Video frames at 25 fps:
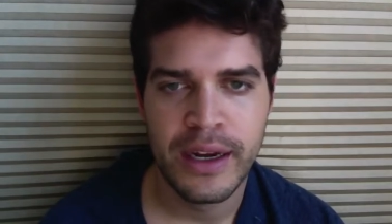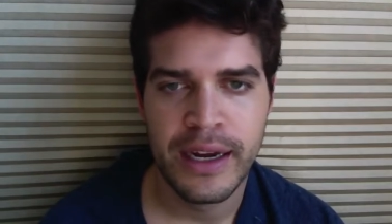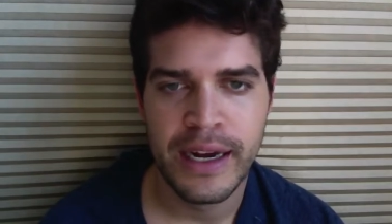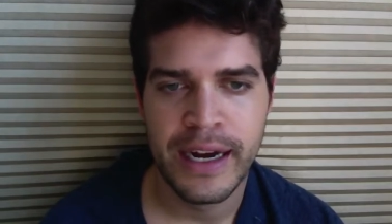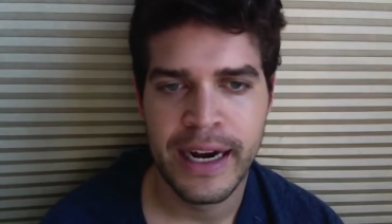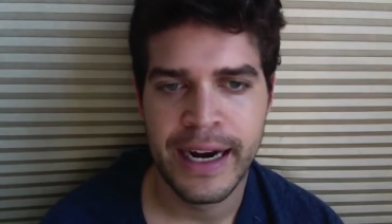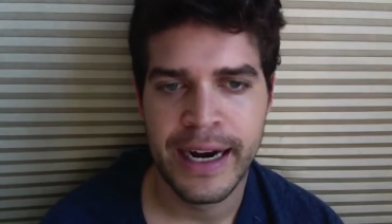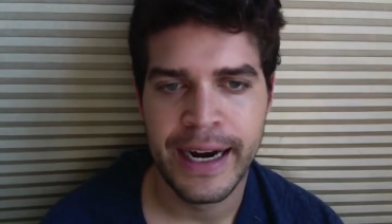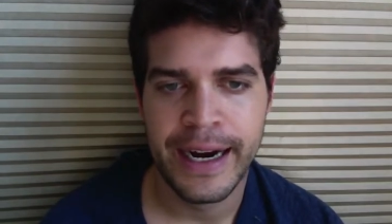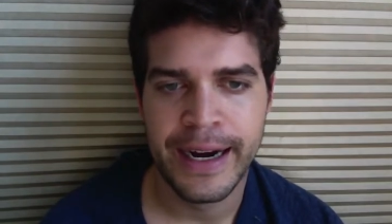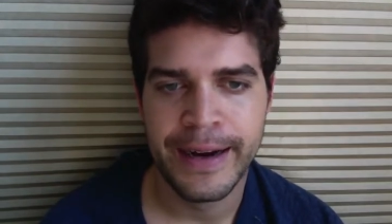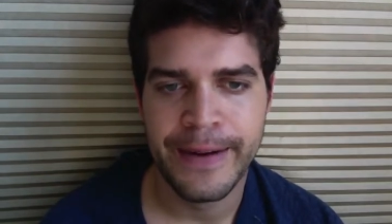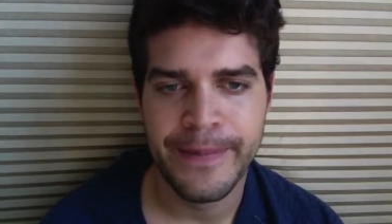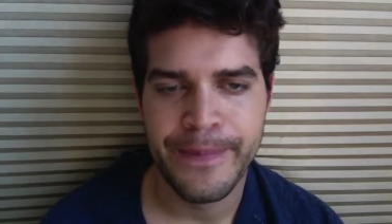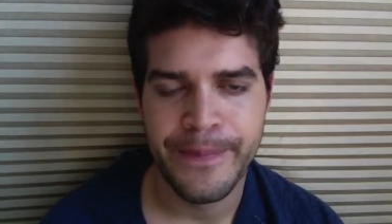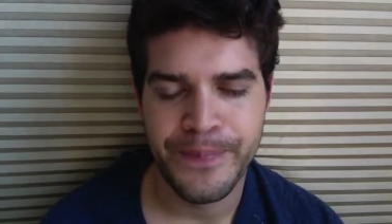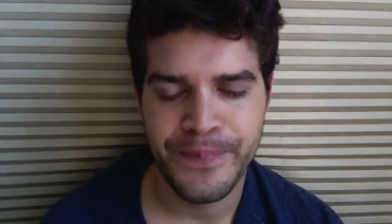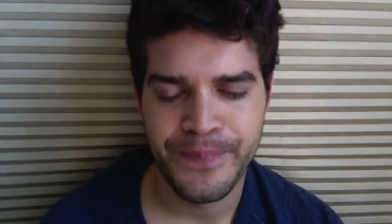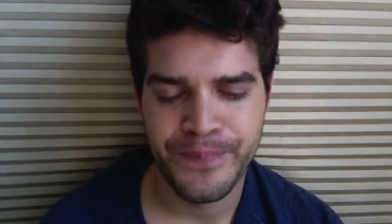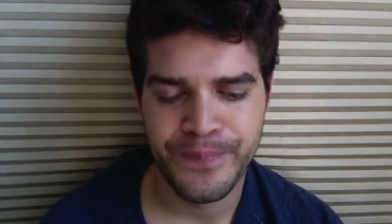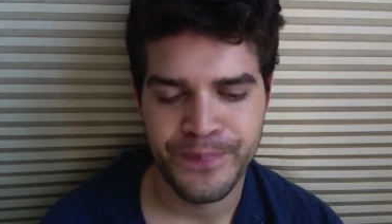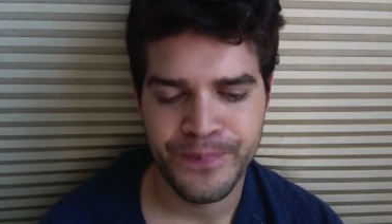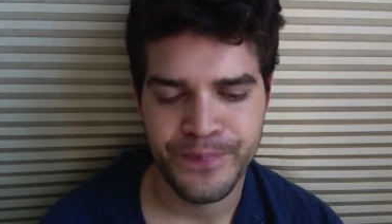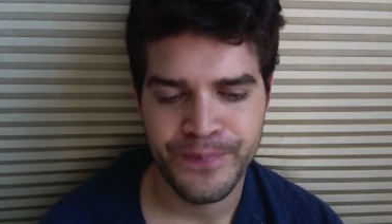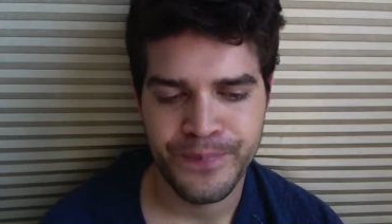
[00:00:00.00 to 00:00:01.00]
uh,
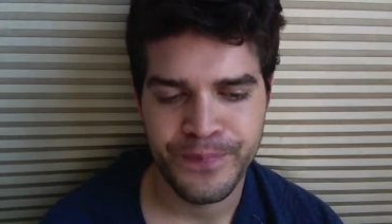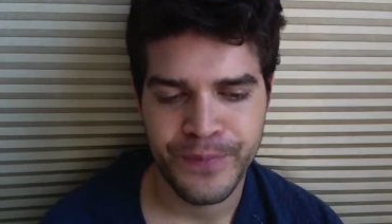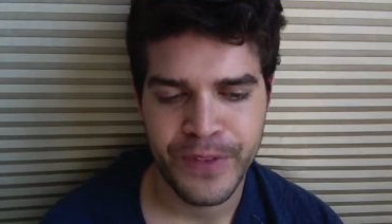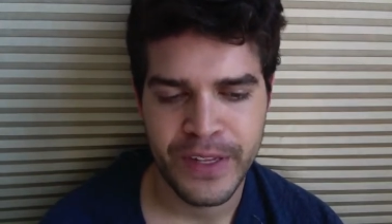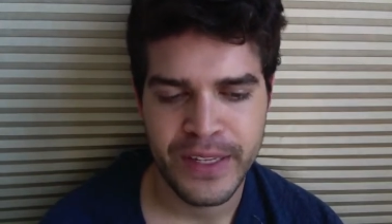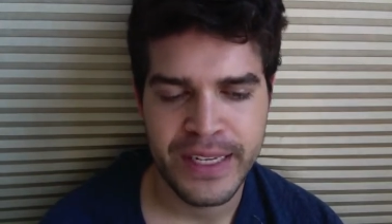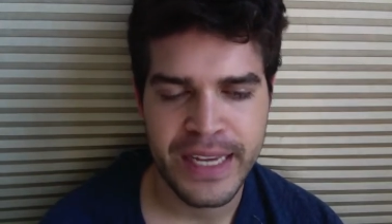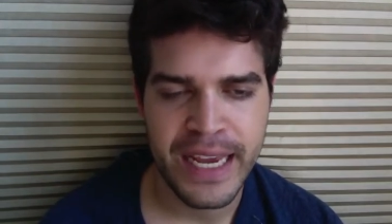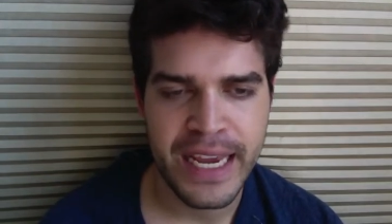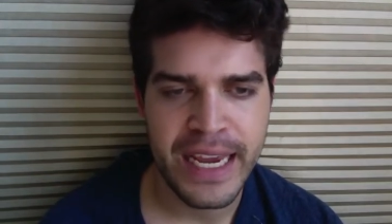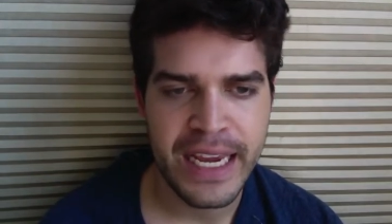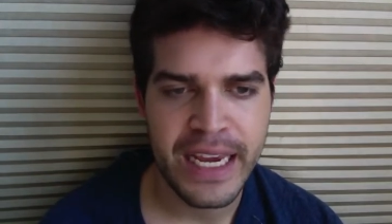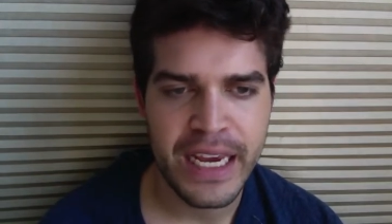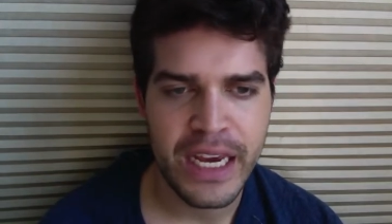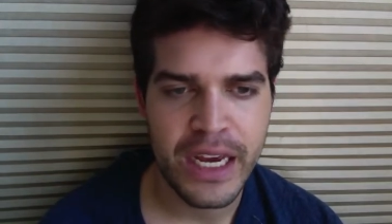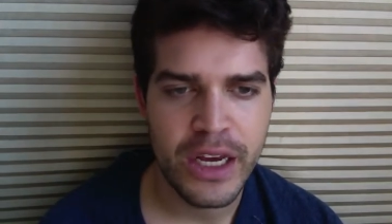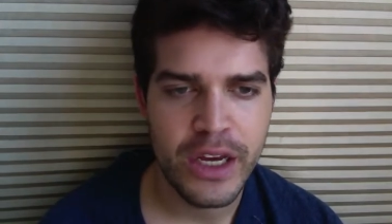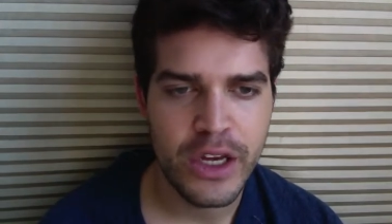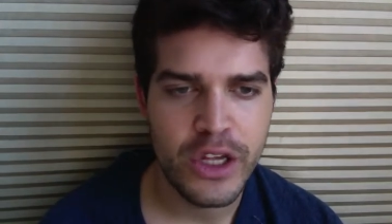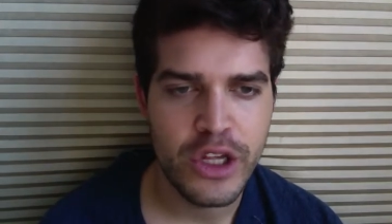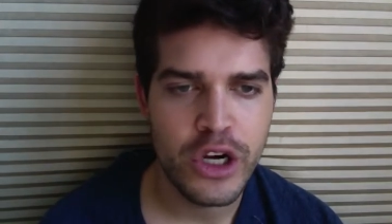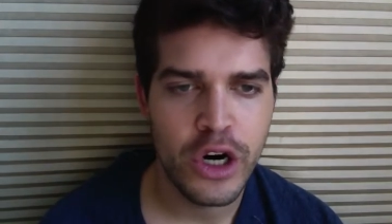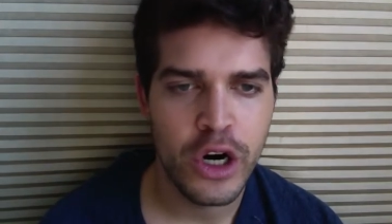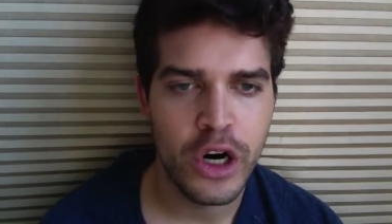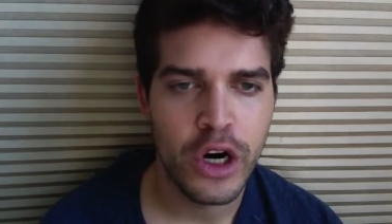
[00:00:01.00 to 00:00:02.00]
take
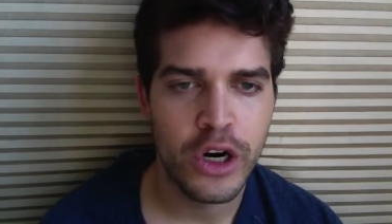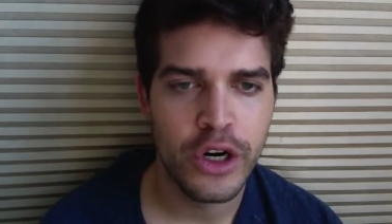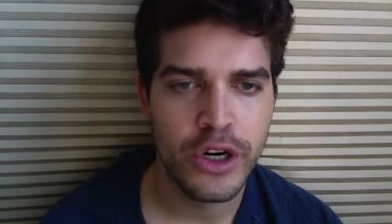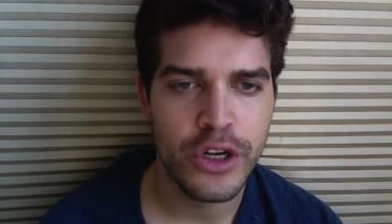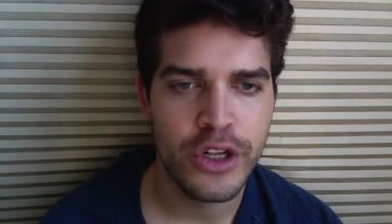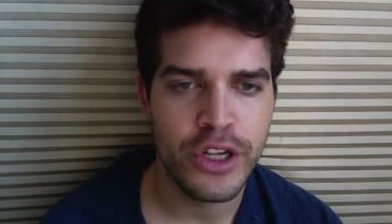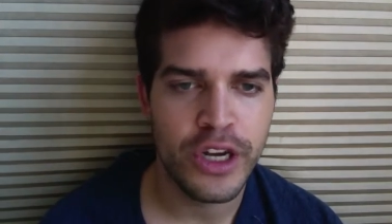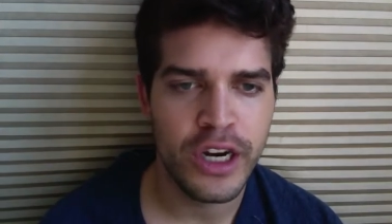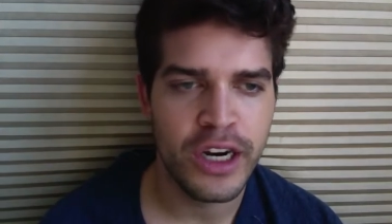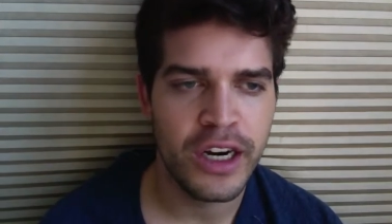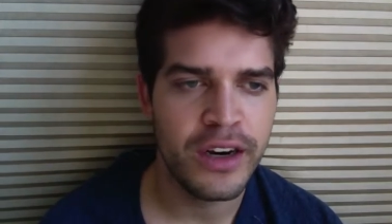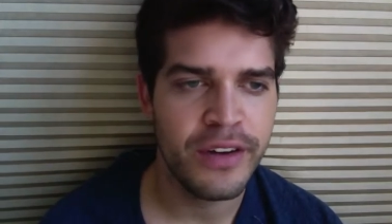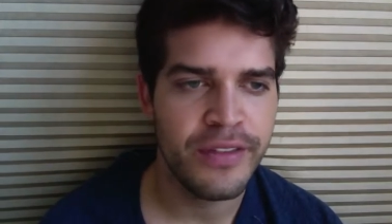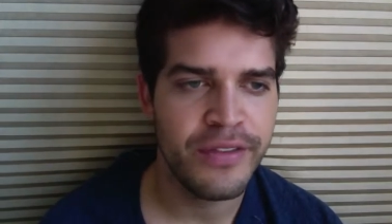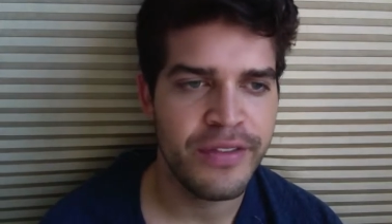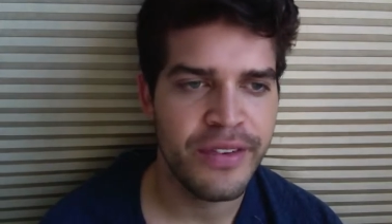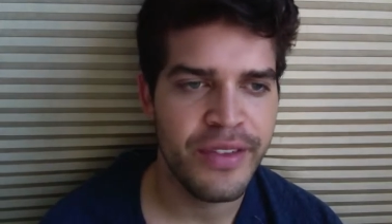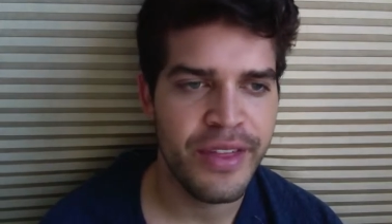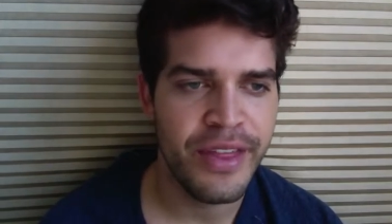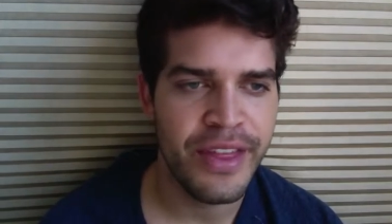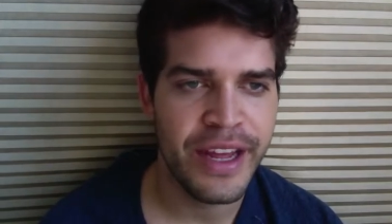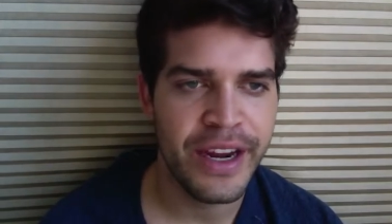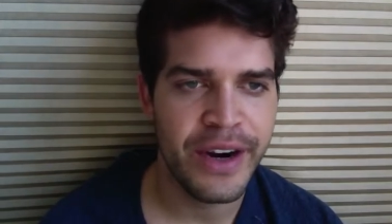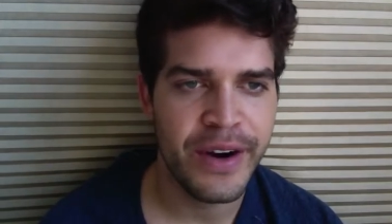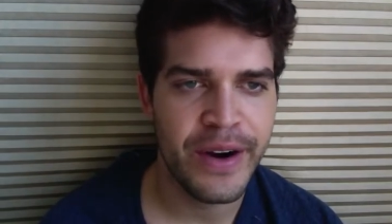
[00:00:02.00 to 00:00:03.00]
charge of
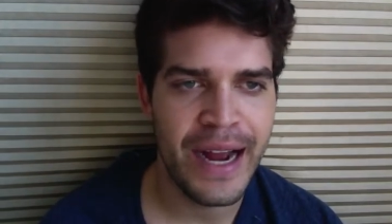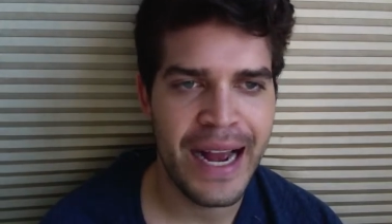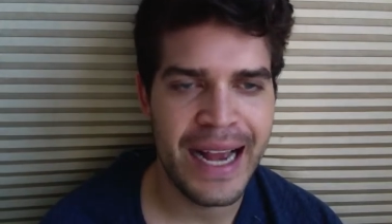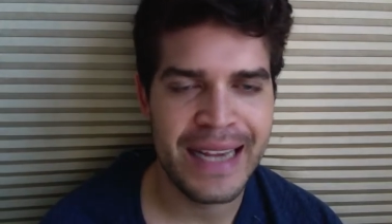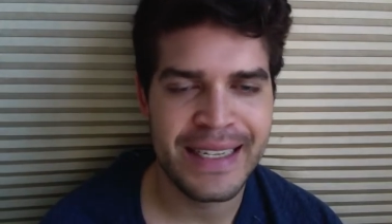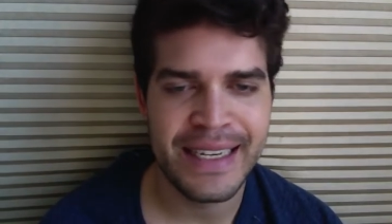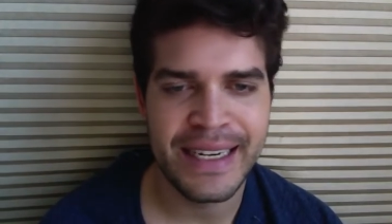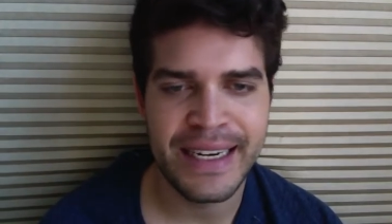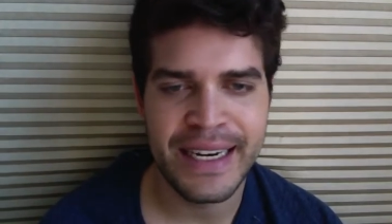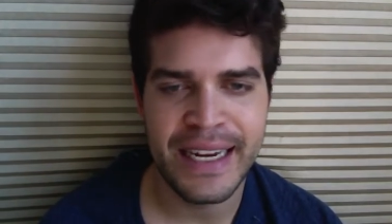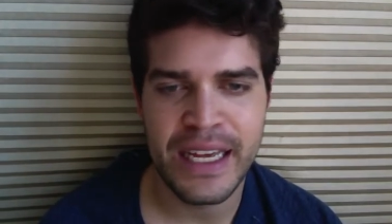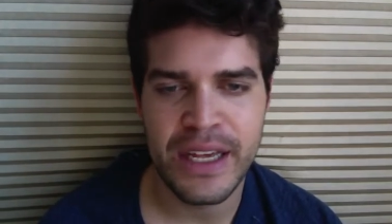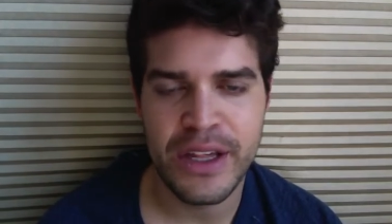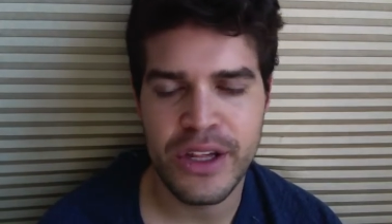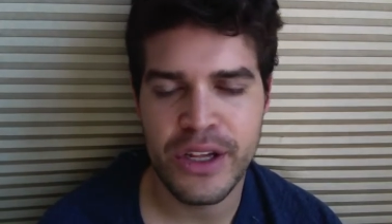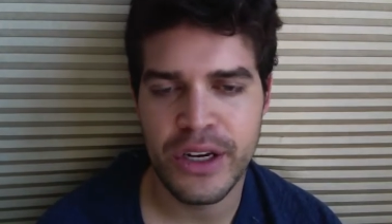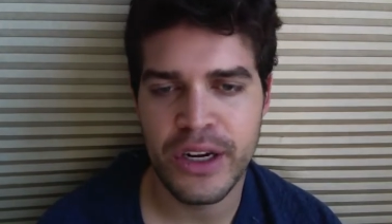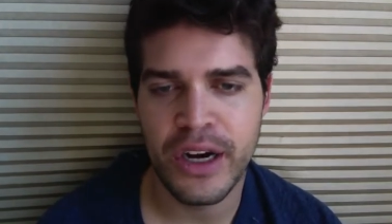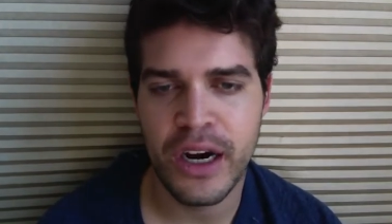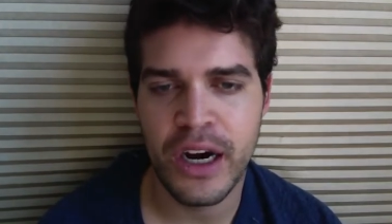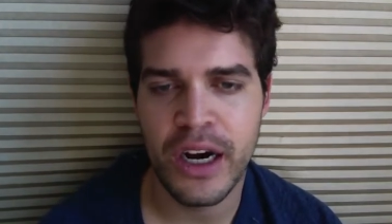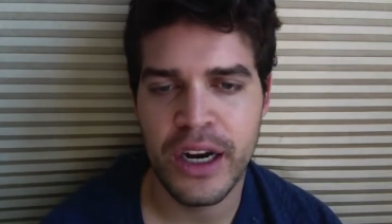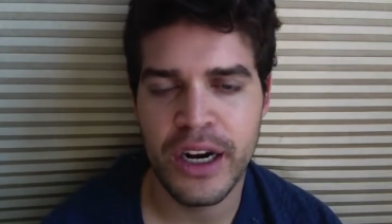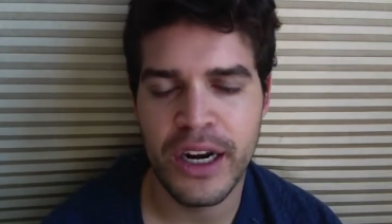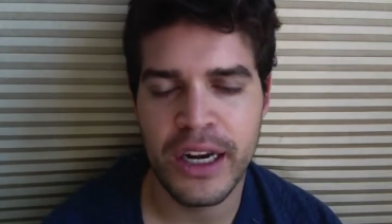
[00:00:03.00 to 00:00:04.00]
their assignation
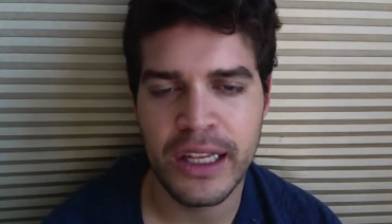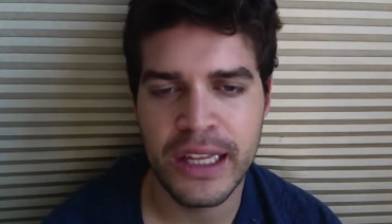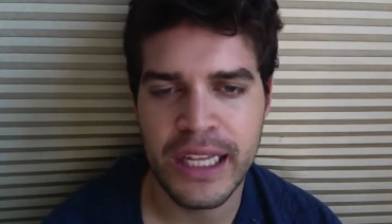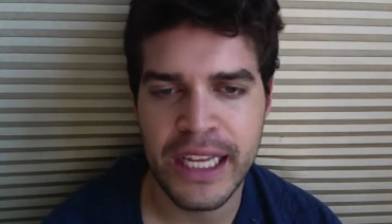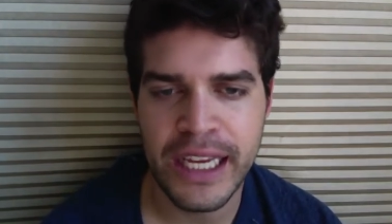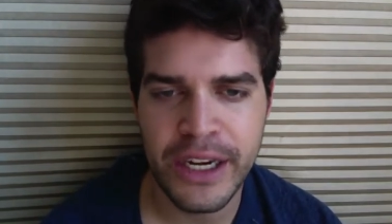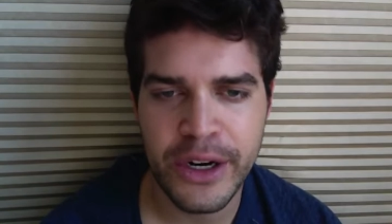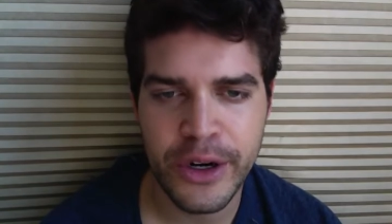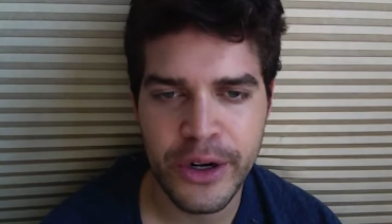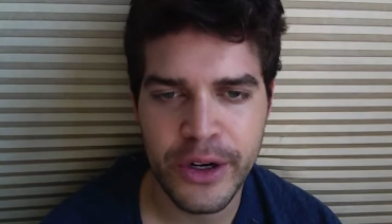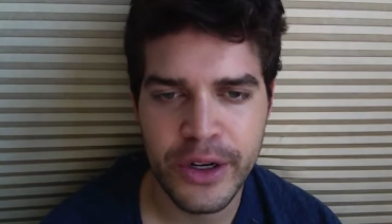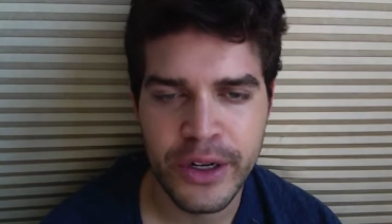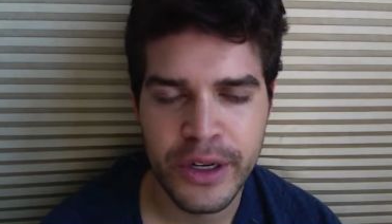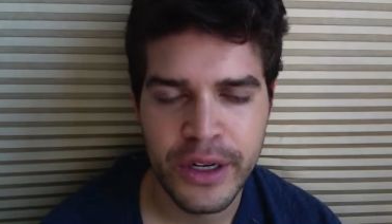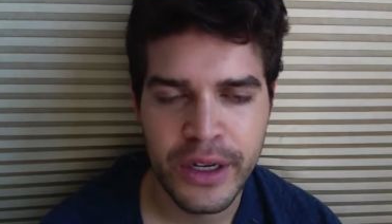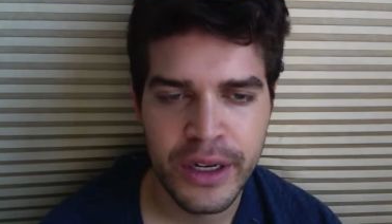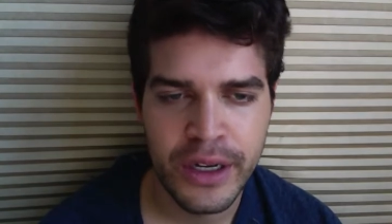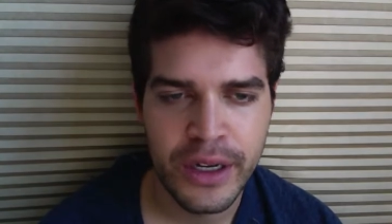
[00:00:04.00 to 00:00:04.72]
on a leader.